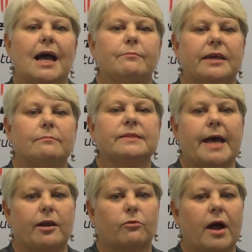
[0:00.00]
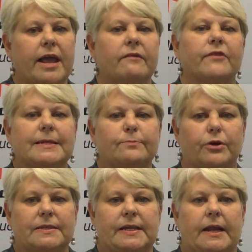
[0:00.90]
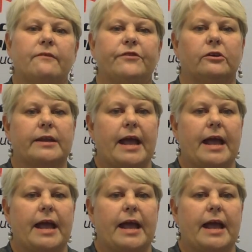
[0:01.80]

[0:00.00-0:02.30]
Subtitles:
I'm Kim Satterwhite, Vice President of Field